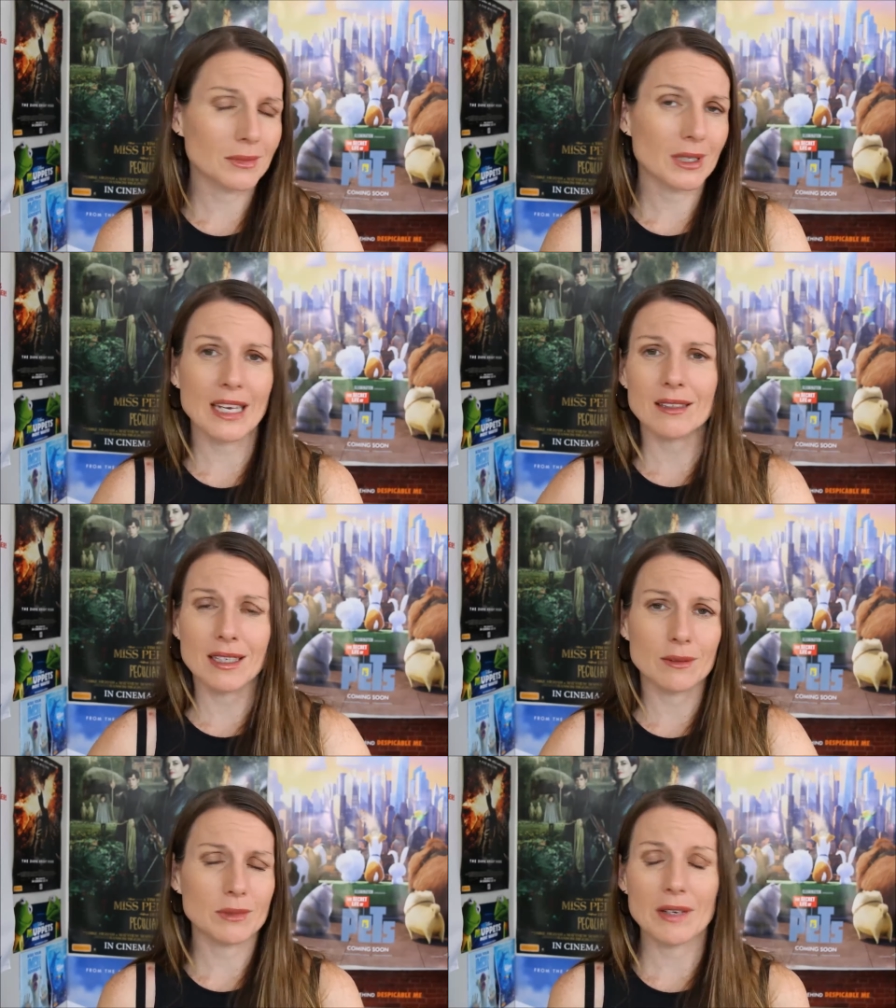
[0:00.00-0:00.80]
hit
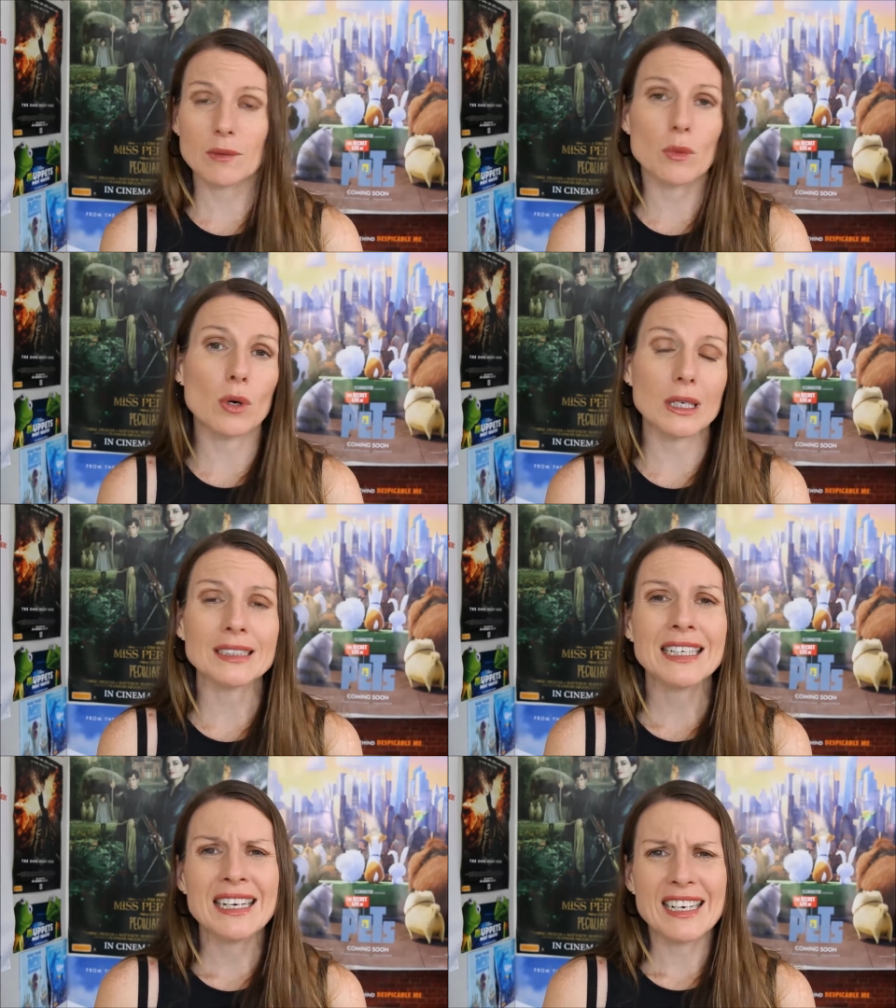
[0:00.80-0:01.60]
even more
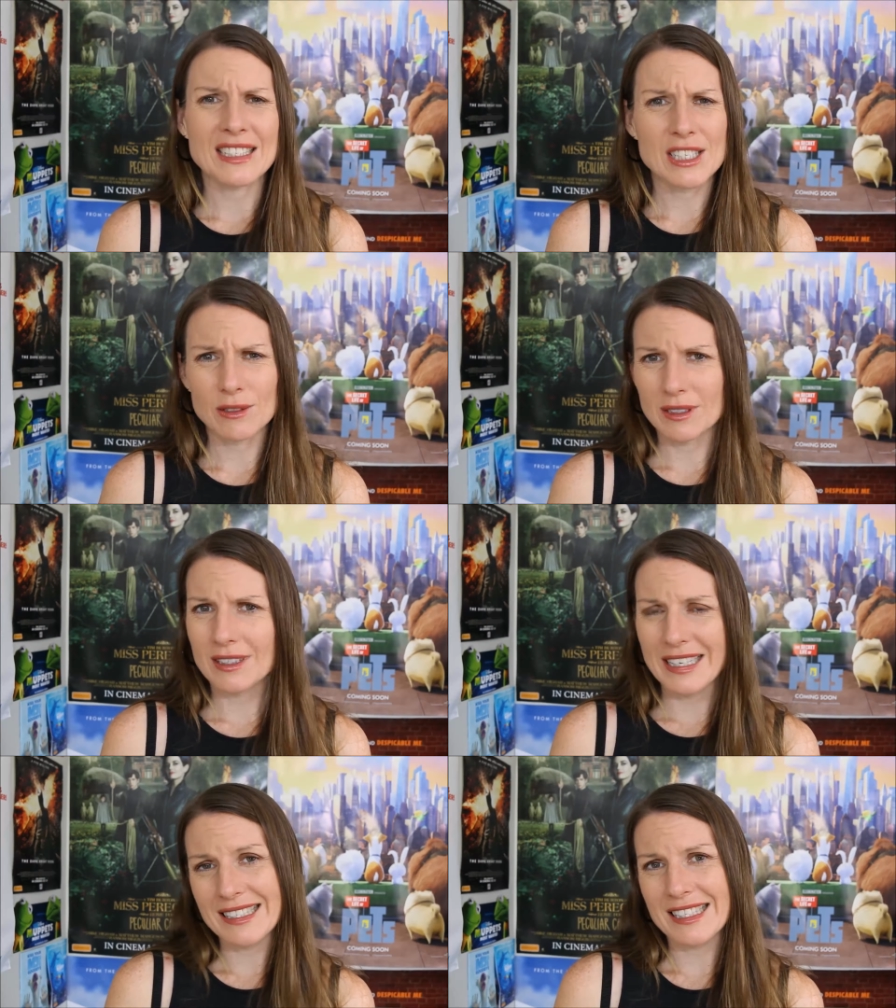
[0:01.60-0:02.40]
until
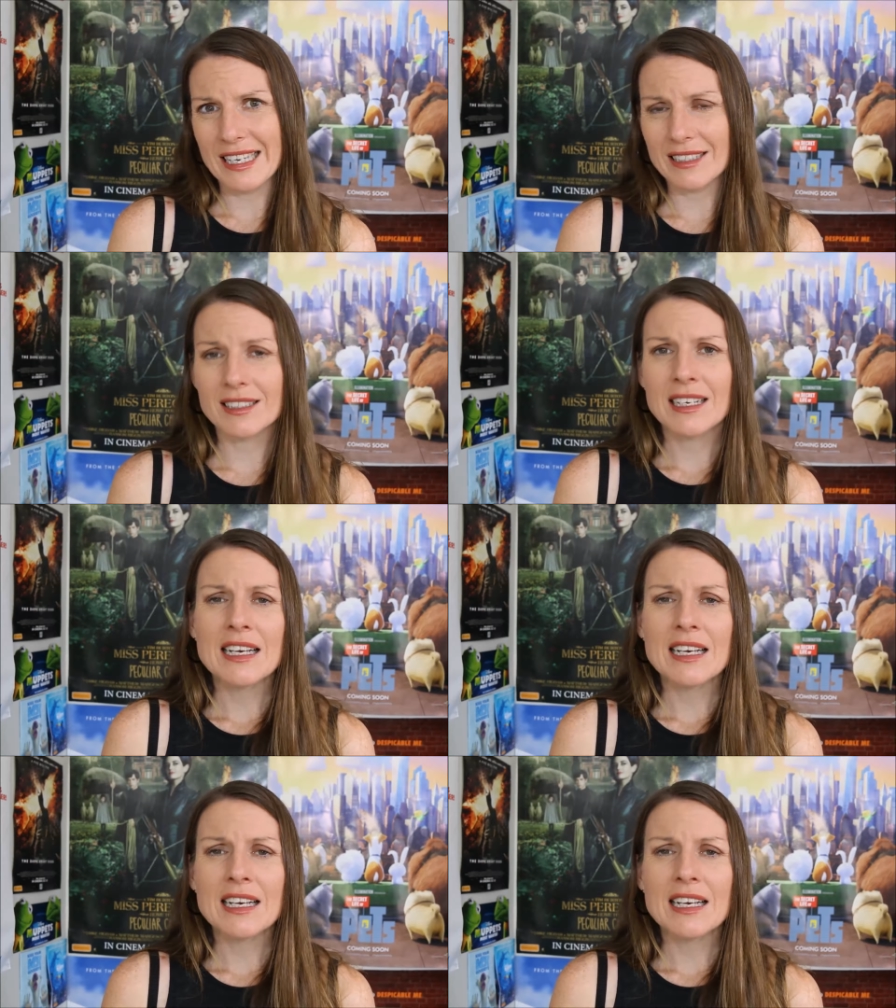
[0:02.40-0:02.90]
they're dead.